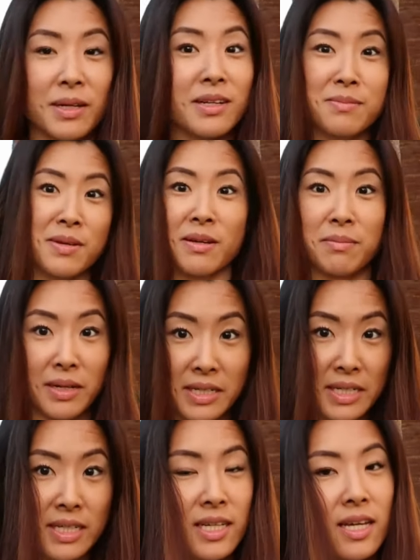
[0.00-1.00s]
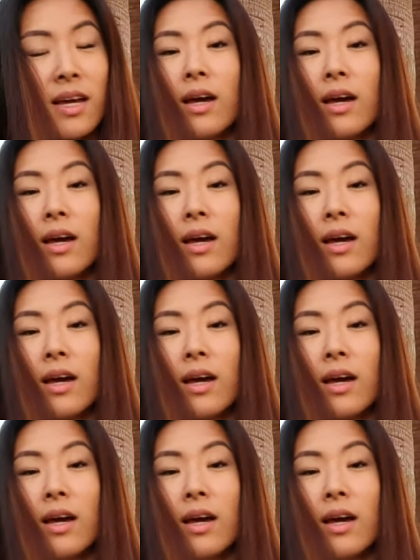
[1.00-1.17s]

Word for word: Am I going to make money?